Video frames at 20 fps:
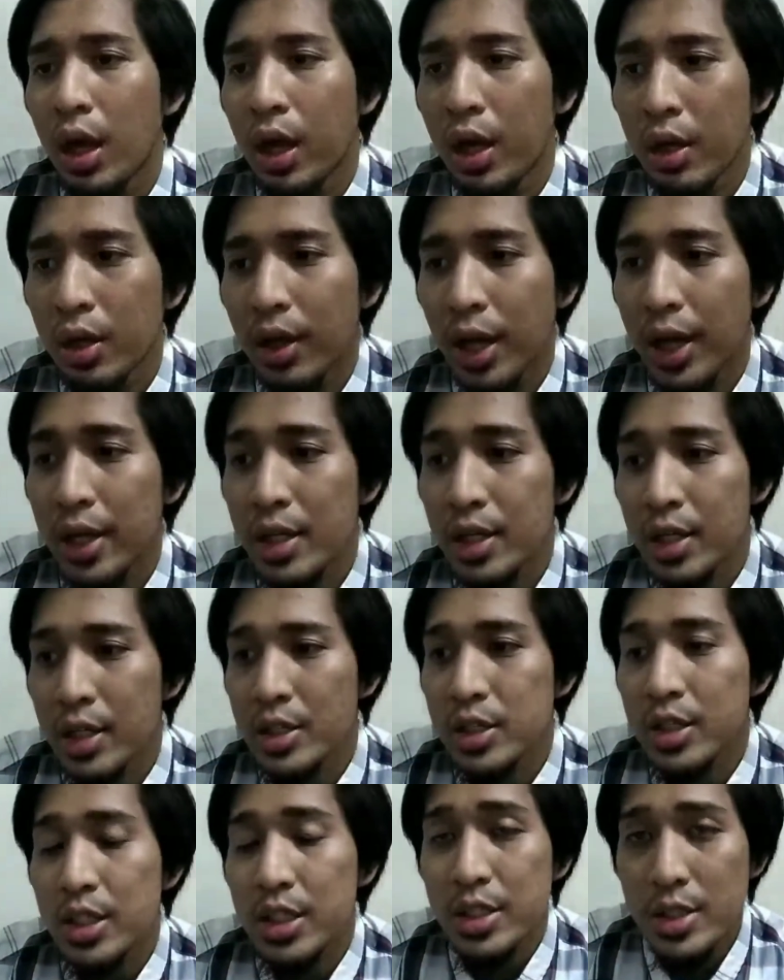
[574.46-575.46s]

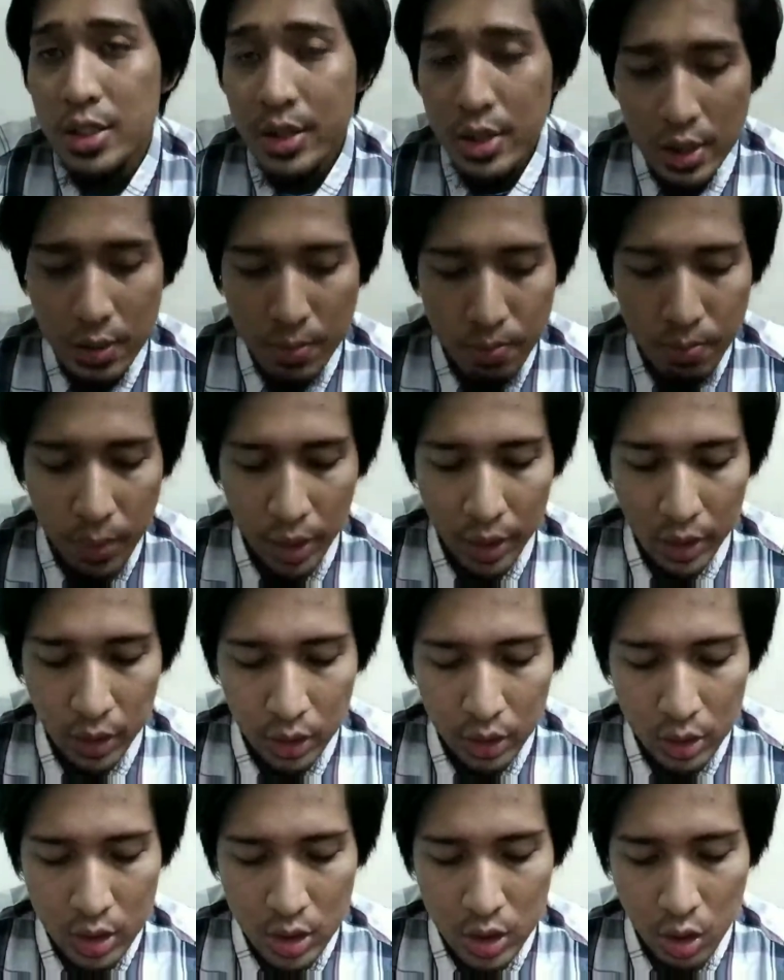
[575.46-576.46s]
hardness is
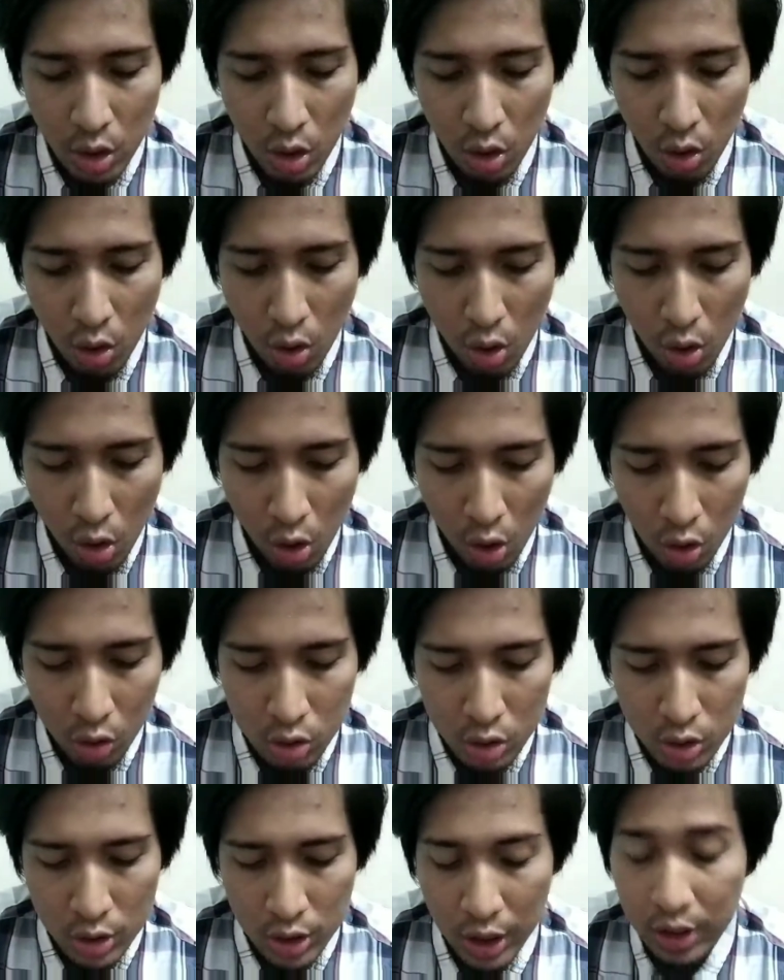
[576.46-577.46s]
depends on
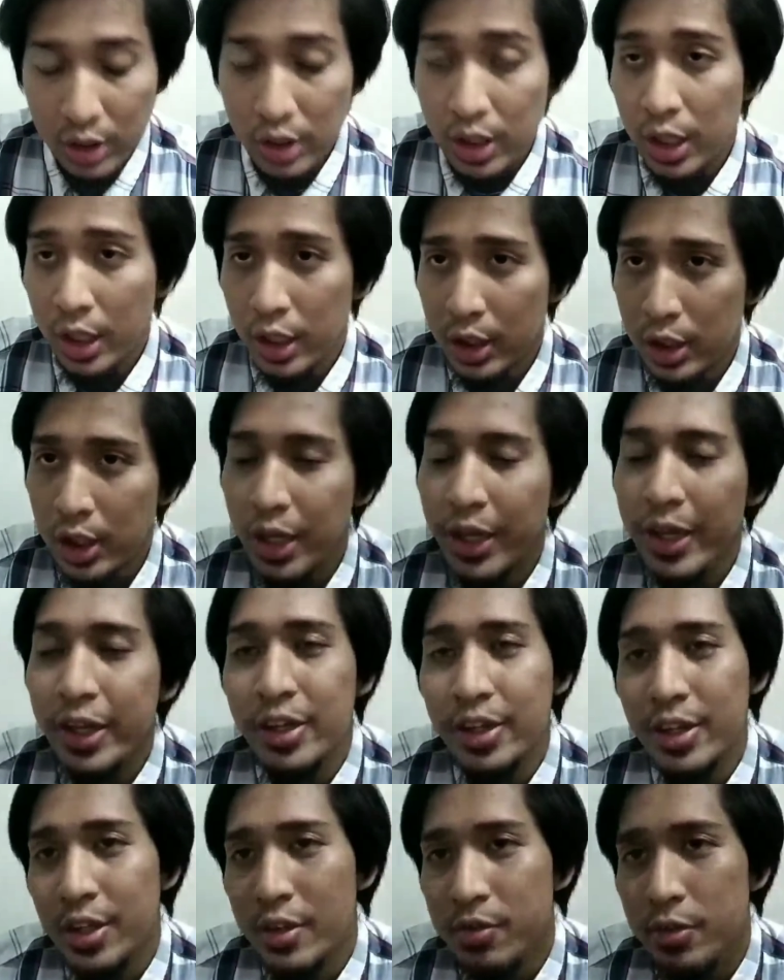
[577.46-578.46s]
ductility
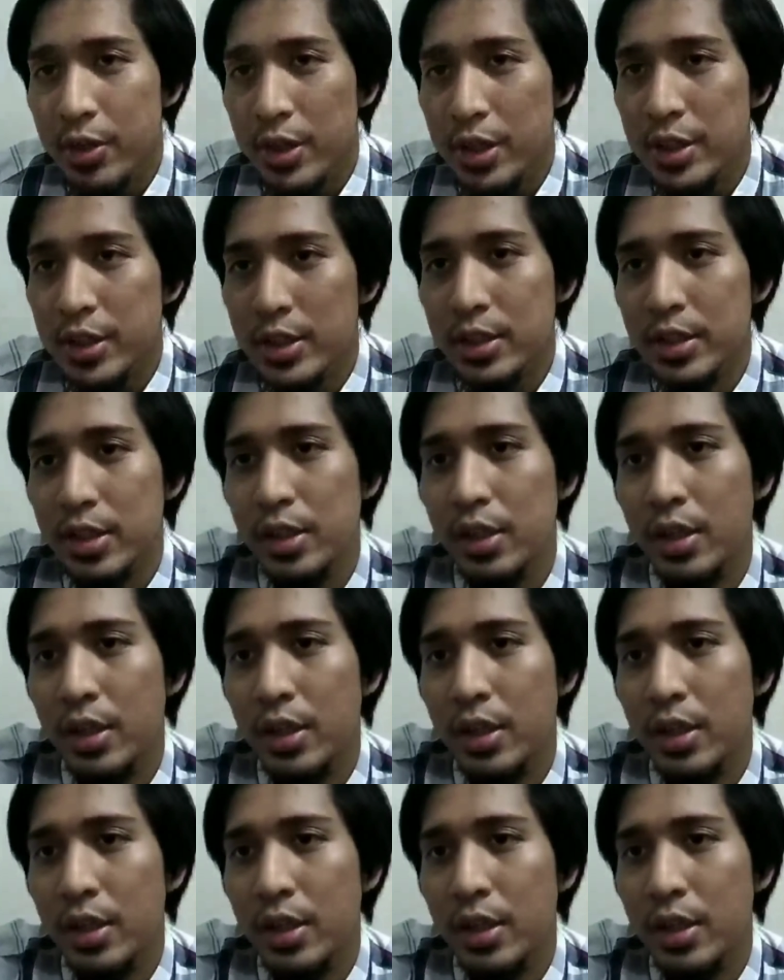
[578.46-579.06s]
and toughness.